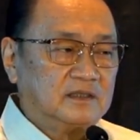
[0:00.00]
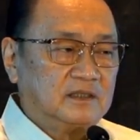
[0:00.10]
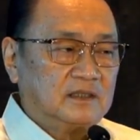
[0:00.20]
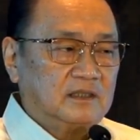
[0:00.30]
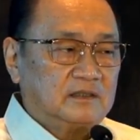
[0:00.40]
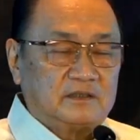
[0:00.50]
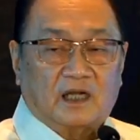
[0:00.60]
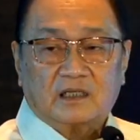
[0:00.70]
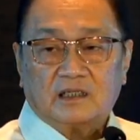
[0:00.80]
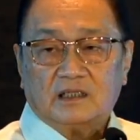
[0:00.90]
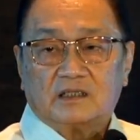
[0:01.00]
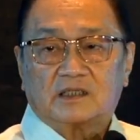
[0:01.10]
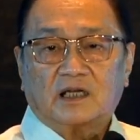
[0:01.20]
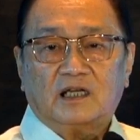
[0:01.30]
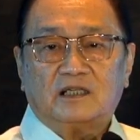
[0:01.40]
dark and
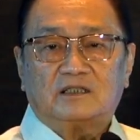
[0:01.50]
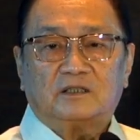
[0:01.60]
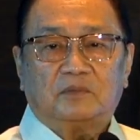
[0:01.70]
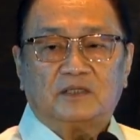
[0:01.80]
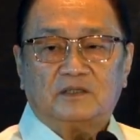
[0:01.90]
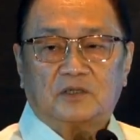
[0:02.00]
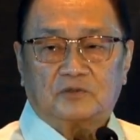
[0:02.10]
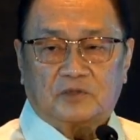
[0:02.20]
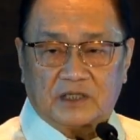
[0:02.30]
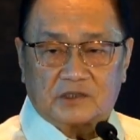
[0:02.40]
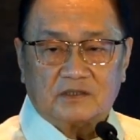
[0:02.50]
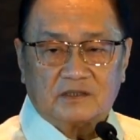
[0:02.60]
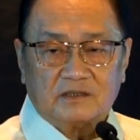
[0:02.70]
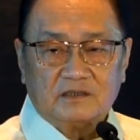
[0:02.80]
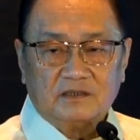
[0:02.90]
silent upon the horizon.
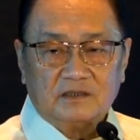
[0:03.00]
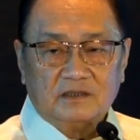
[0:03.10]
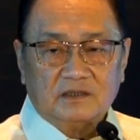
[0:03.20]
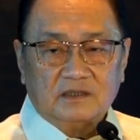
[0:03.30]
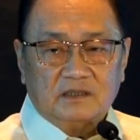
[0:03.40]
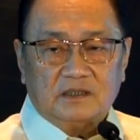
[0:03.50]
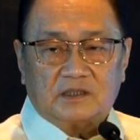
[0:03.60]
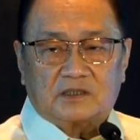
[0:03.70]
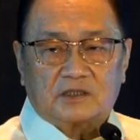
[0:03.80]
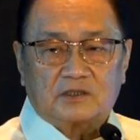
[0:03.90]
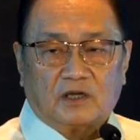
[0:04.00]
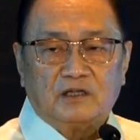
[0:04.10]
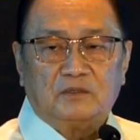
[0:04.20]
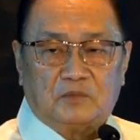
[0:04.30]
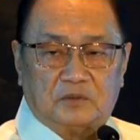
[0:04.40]
It is a solemn
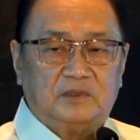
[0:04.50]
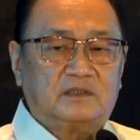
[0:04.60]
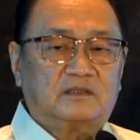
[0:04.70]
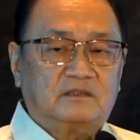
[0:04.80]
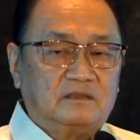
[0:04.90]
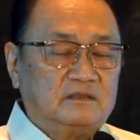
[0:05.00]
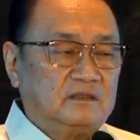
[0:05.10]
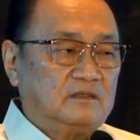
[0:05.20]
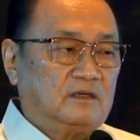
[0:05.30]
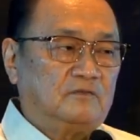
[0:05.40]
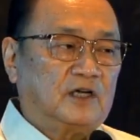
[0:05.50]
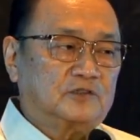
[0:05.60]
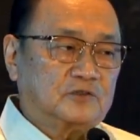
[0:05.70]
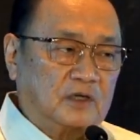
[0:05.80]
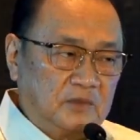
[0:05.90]
moment. Of our
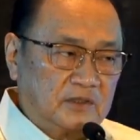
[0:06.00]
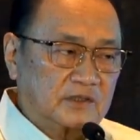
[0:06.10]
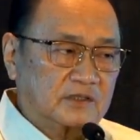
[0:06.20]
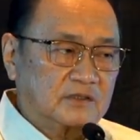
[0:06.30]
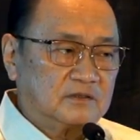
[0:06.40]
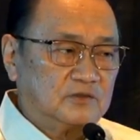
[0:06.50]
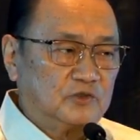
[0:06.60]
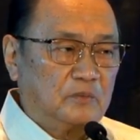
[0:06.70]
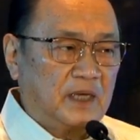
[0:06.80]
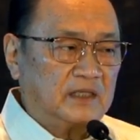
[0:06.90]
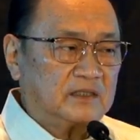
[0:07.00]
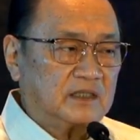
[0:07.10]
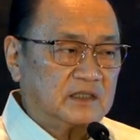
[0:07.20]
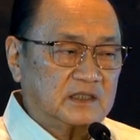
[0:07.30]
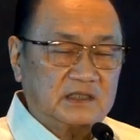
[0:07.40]
troubles, no man can
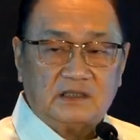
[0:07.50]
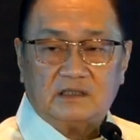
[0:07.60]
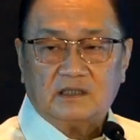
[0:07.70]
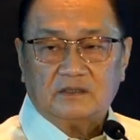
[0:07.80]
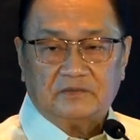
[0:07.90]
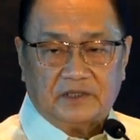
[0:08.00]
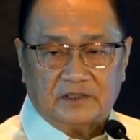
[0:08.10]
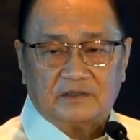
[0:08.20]
see the end."